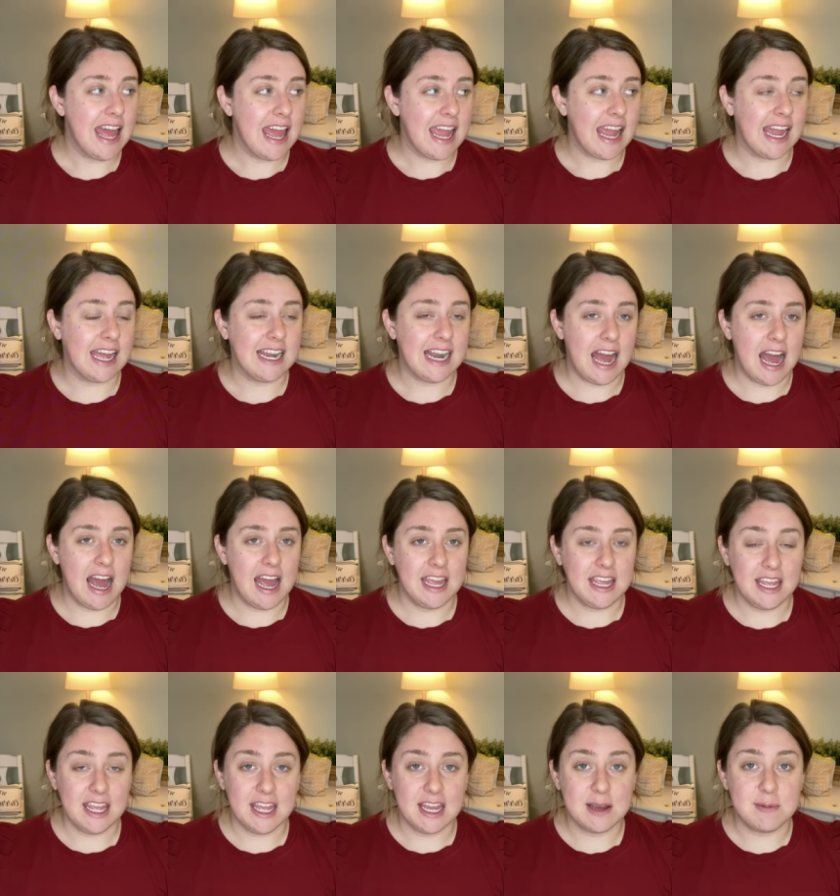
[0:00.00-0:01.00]
and I
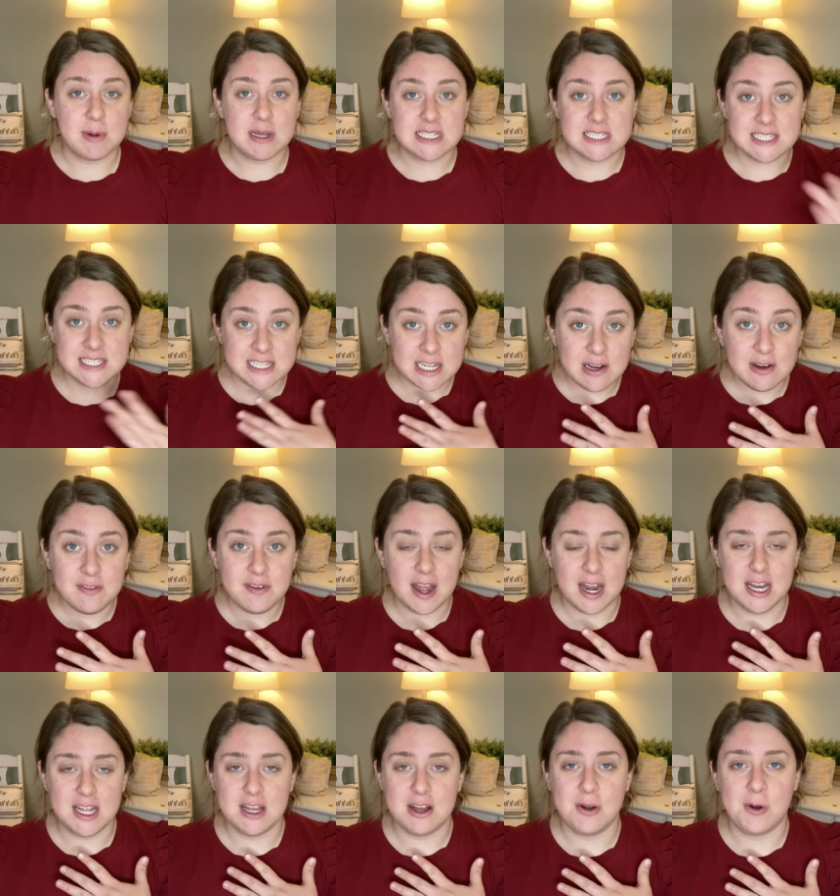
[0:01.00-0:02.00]
am still
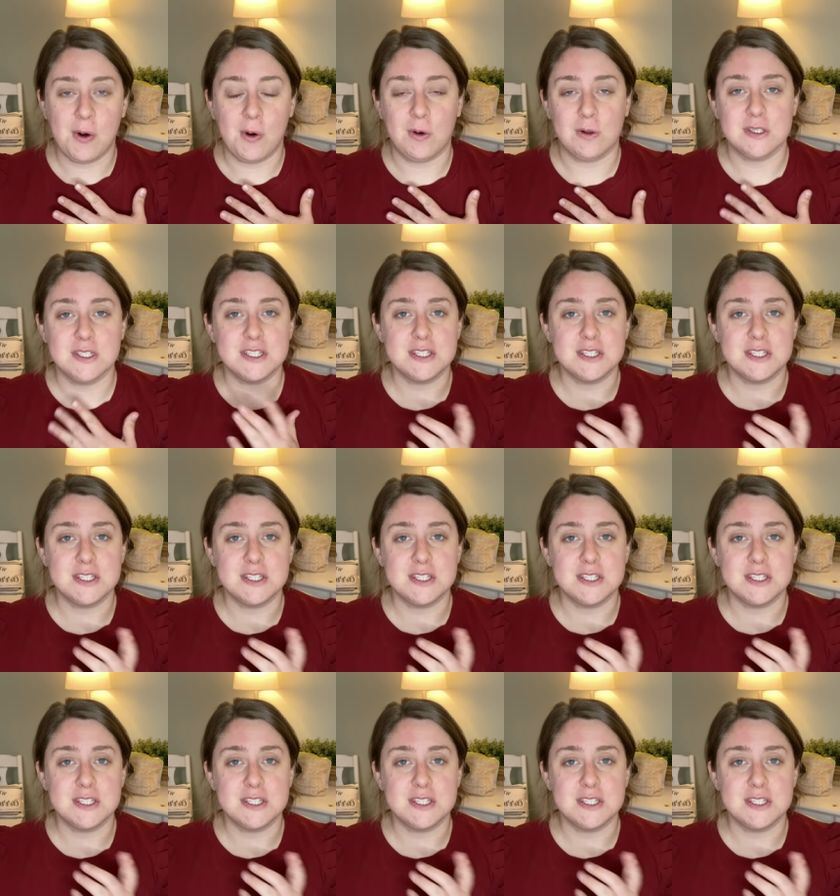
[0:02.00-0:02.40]
fighting a cold.